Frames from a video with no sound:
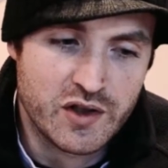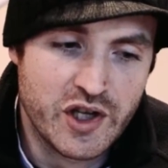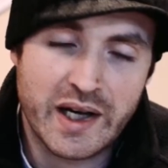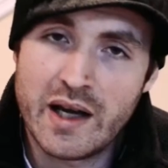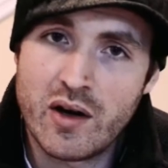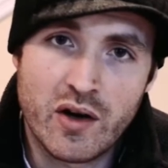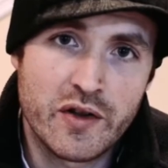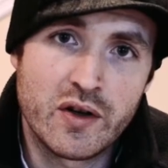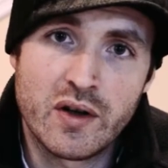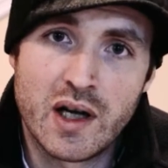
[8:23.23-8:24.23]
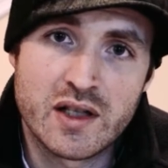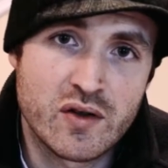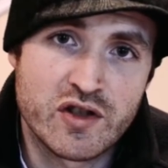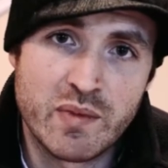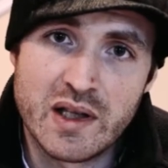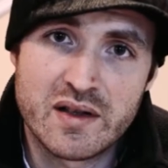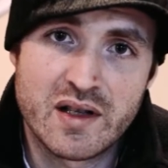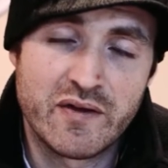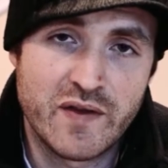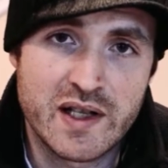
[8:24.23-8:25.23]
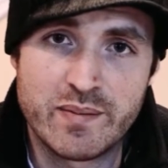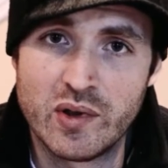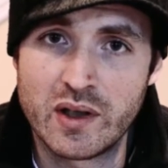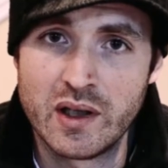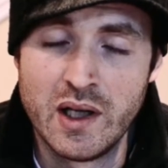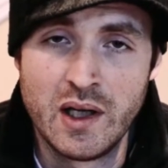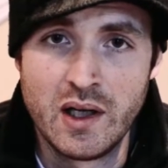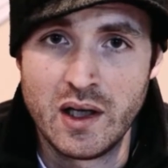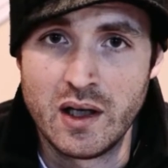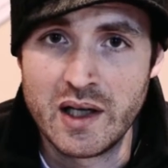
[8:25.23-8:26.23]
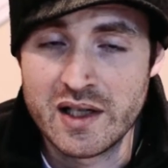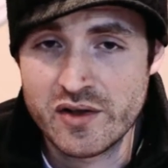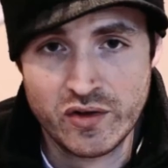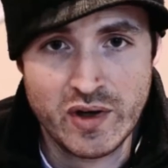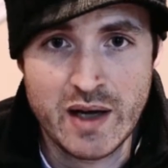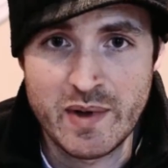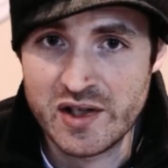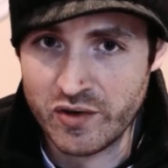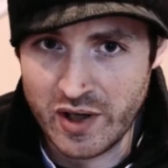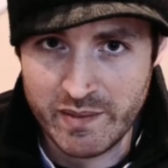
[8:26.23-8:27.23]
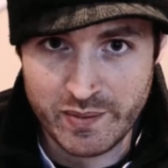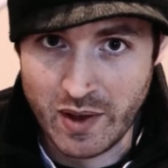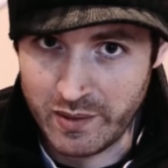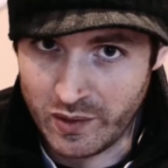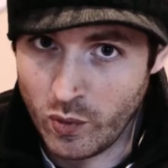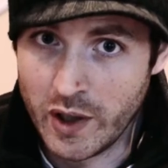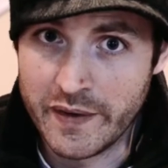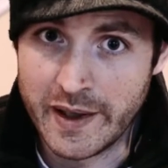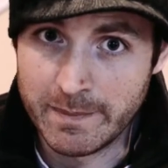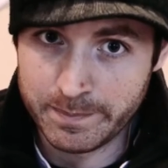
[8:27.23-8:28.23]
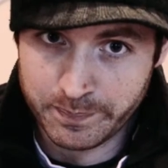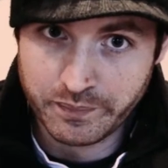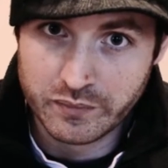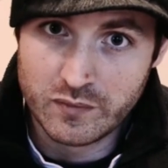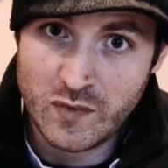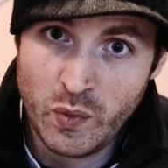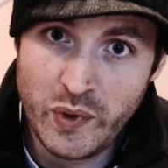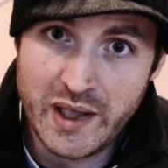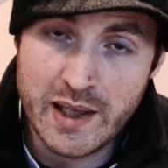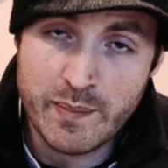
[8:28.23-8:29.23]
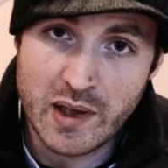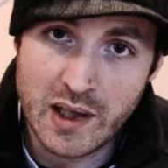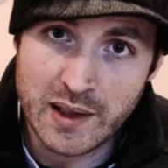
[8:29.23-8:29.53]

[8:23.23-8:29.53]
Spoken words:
Check out our other social media stuff, Facebook, Instagram. Instagram is probably the one that we keep